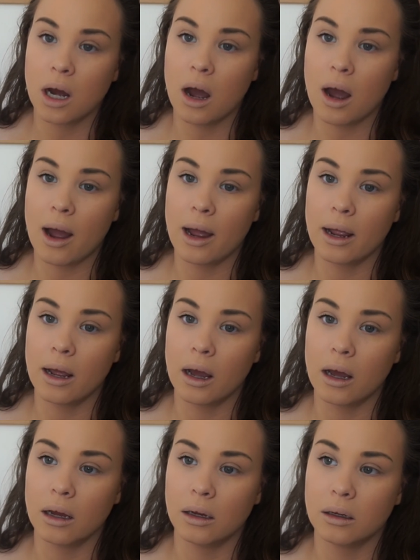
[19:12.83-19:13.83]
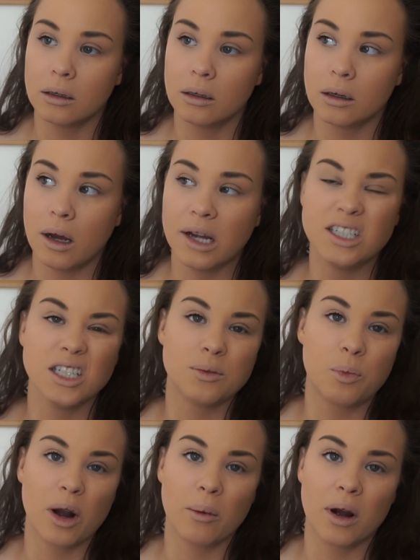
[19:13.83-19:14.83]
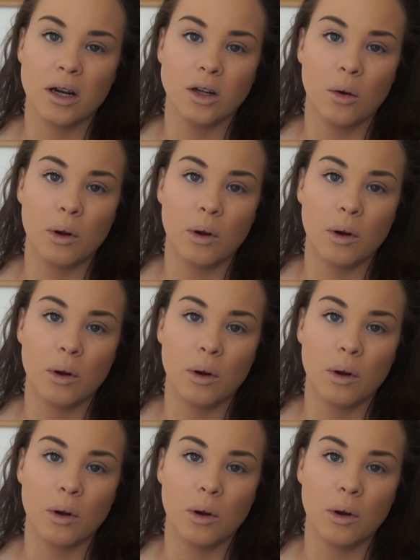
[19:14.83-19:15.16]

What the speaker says: I just bring when I don't